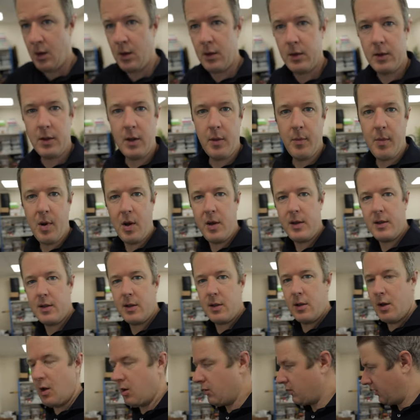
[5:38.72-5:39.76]
So you might
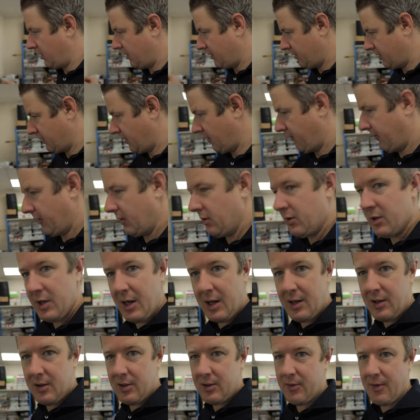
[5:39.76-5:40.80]
notice a few
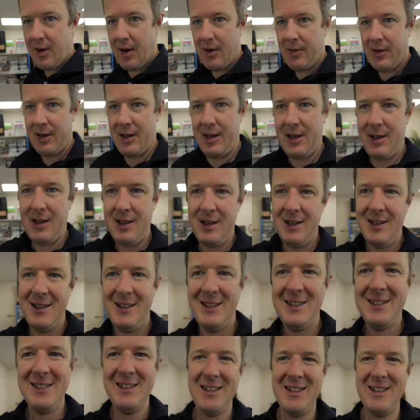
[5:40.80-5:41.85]
changes around here.
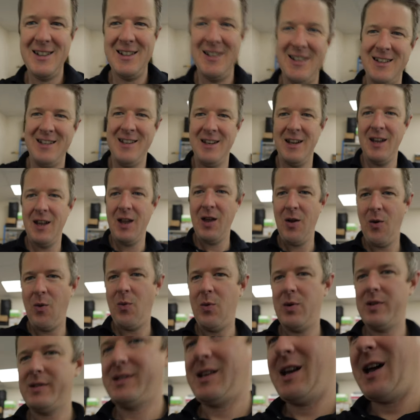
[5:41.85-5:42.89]
Look.
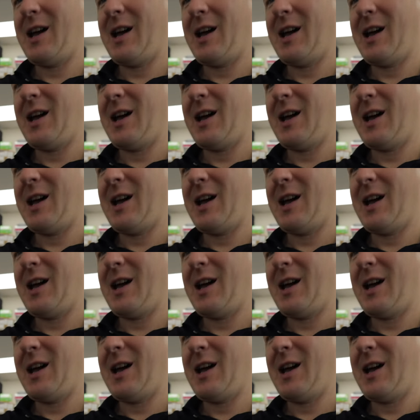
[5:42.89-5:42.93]
What's